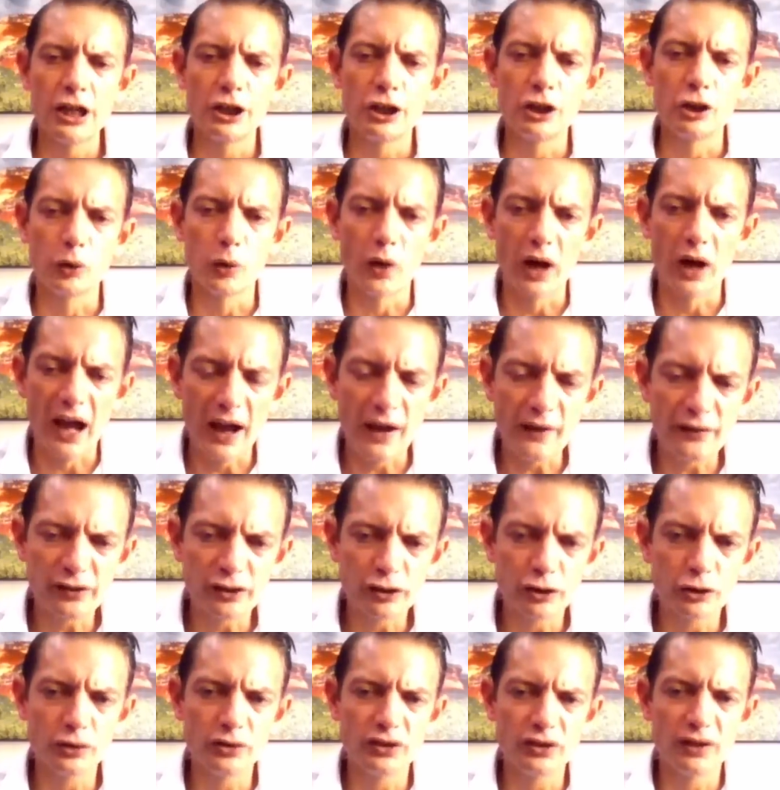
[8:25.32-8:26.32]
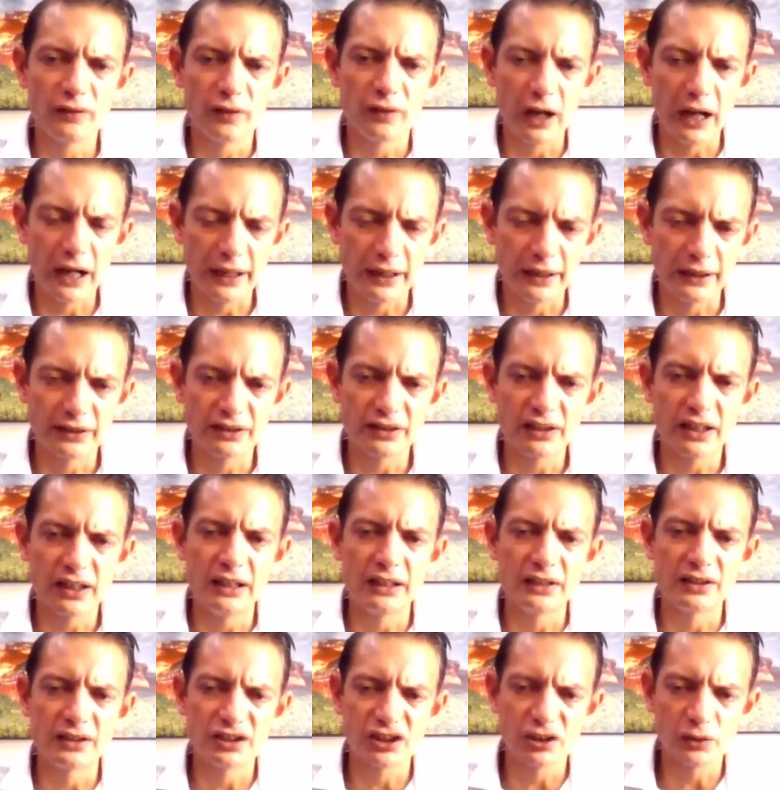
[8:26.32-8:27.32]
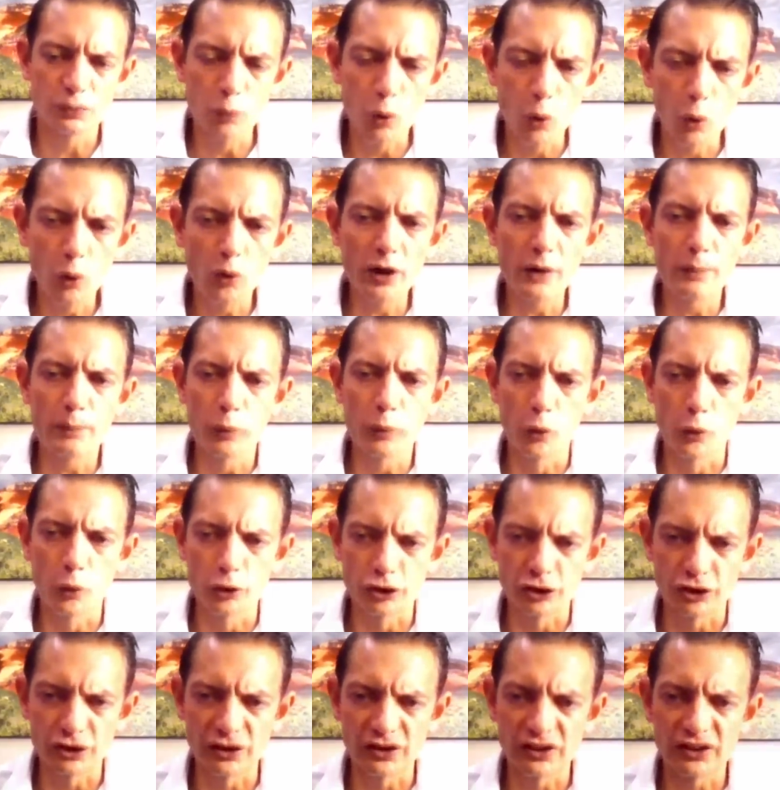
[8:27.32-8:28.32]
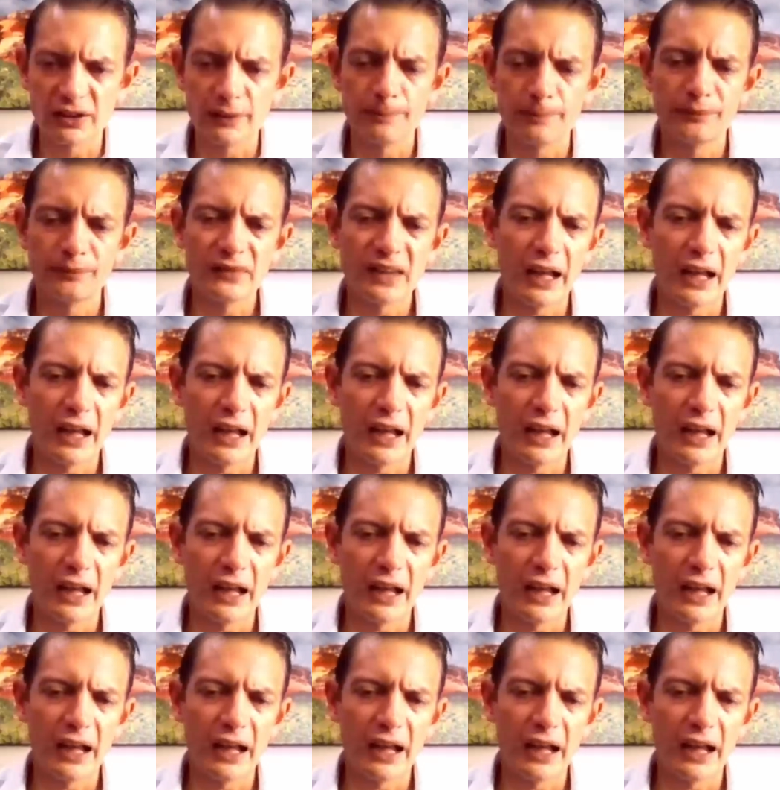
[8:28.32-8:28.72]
You have to divide it in smaller portions.